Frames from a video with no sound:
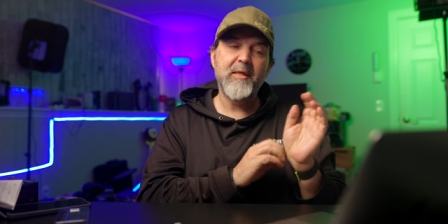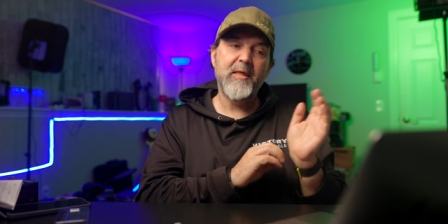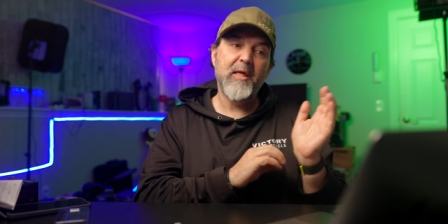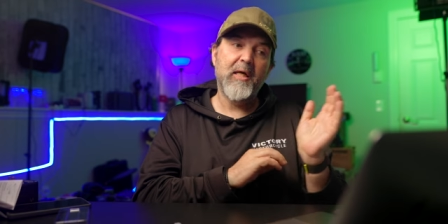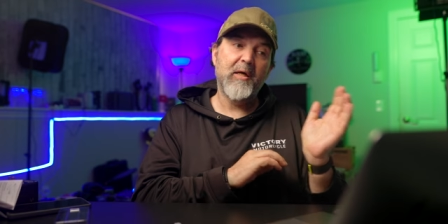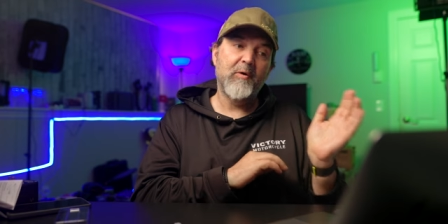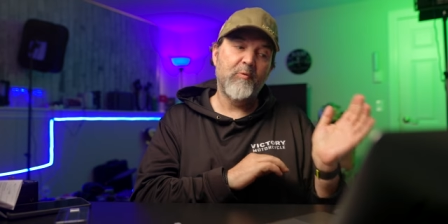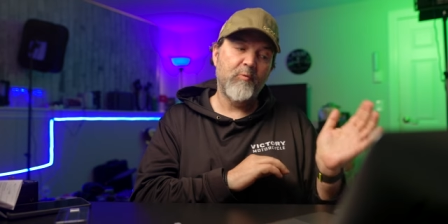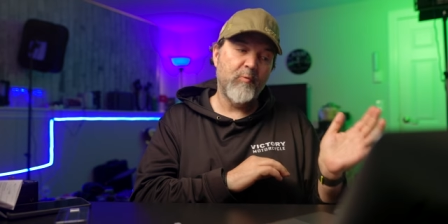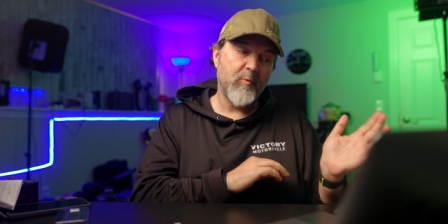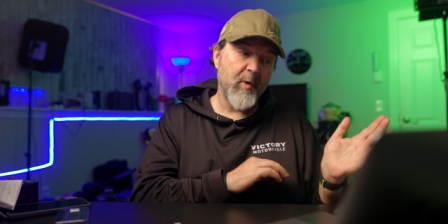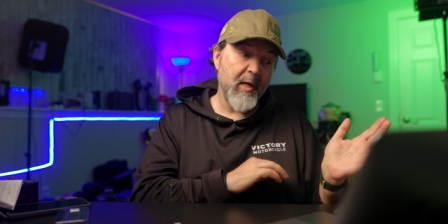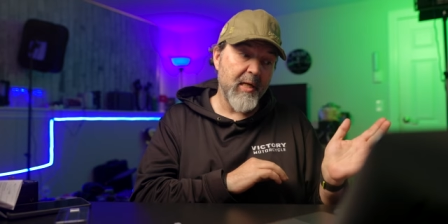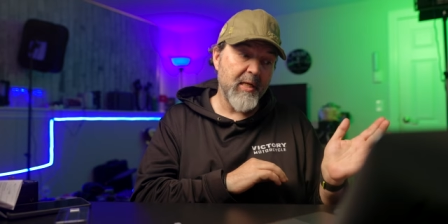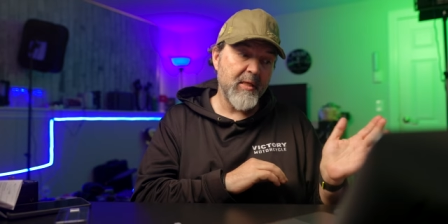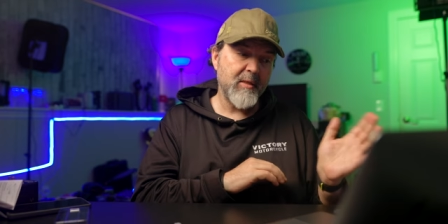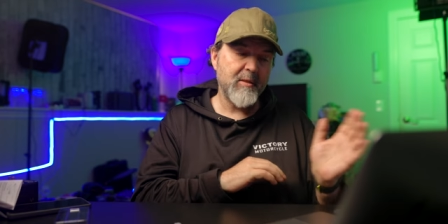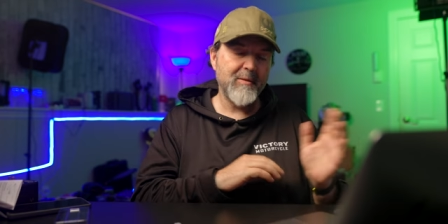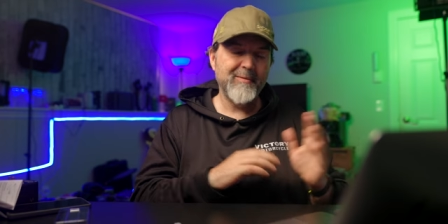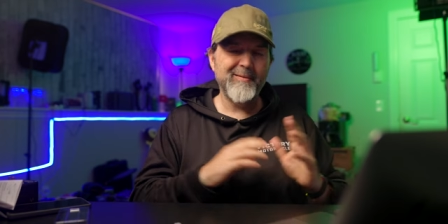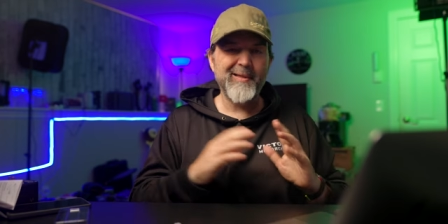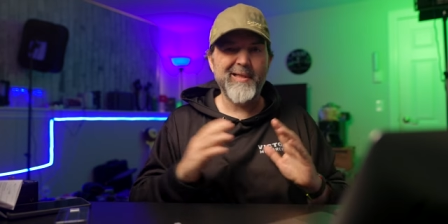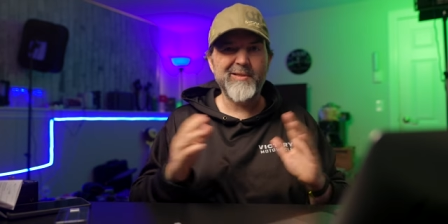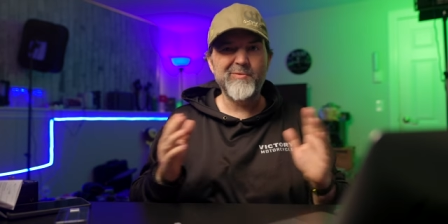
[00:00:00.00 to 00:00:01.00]
not
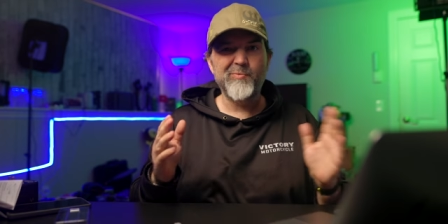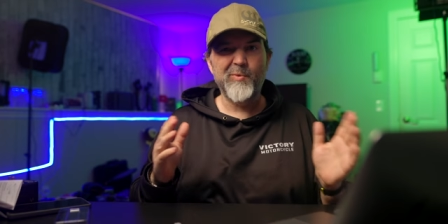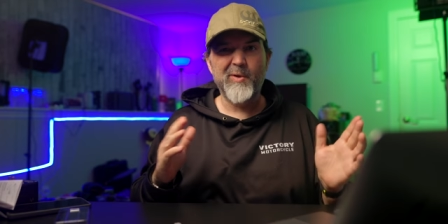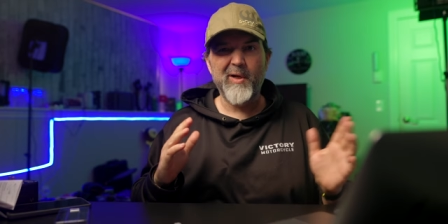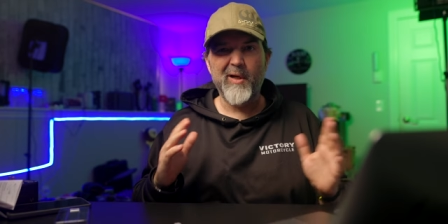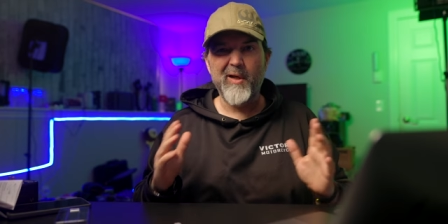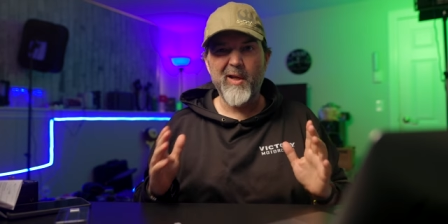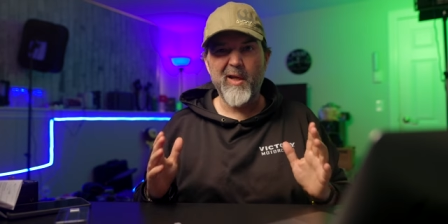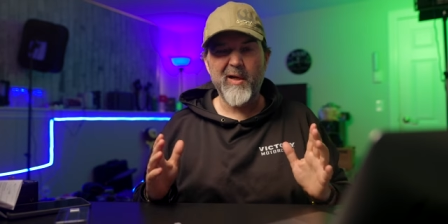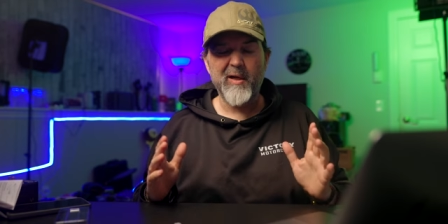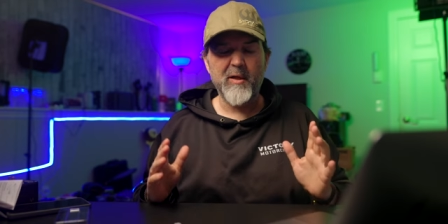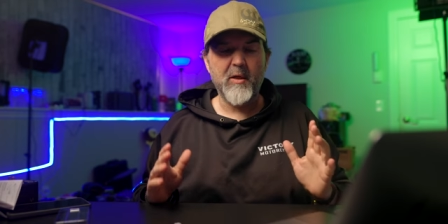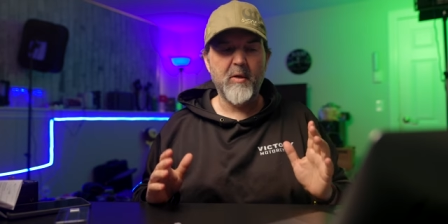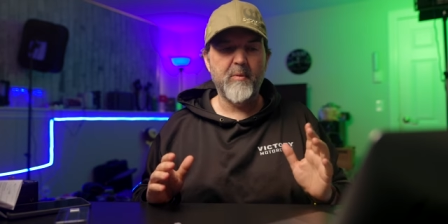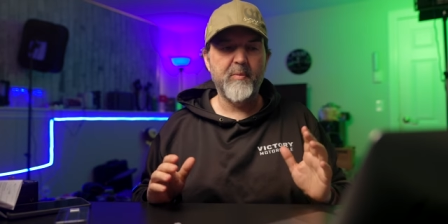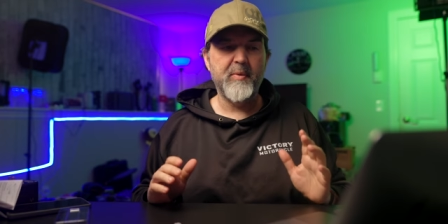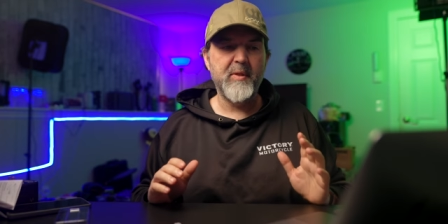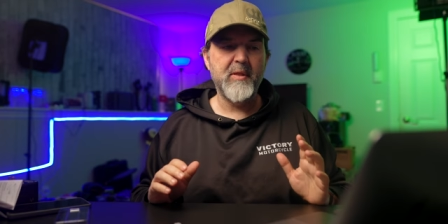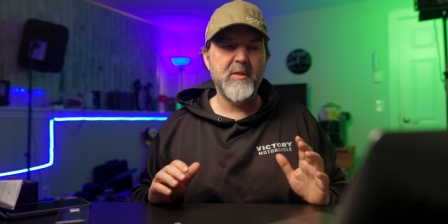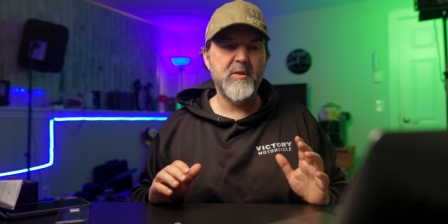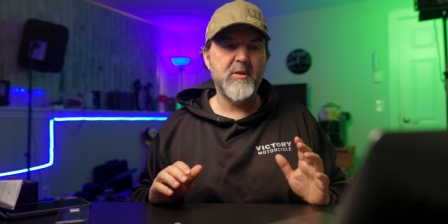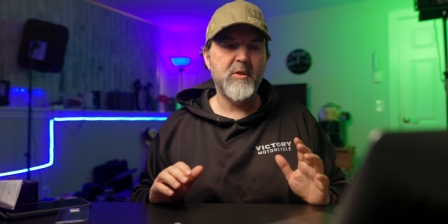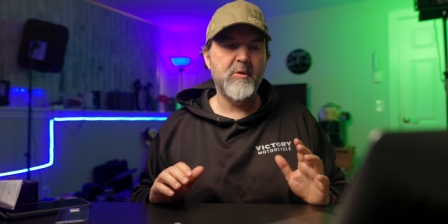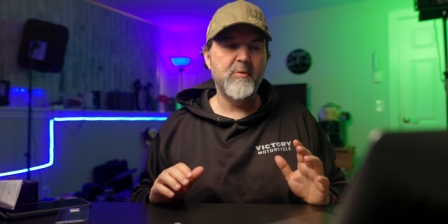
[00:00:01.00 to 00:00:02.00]
write. That's what a lot of
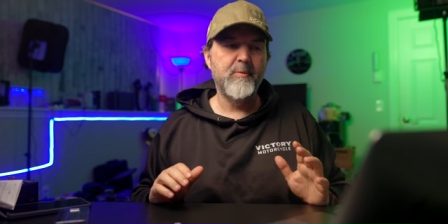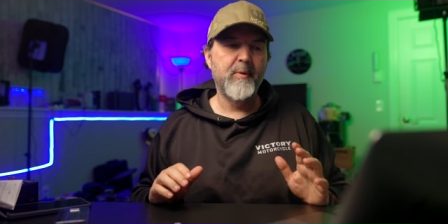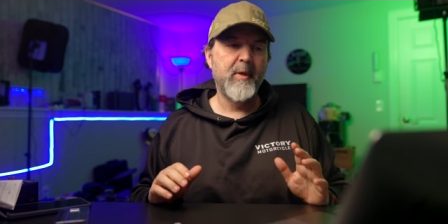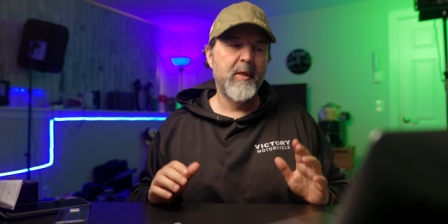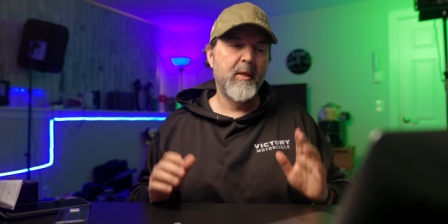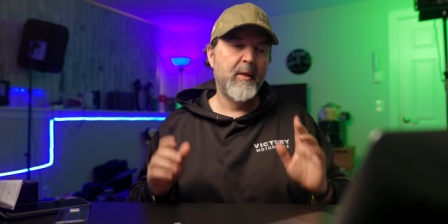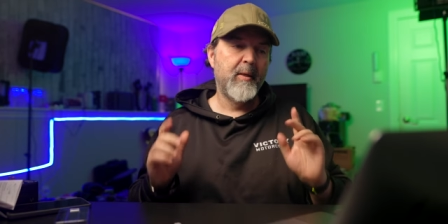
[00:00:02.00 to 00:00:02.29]
companies do.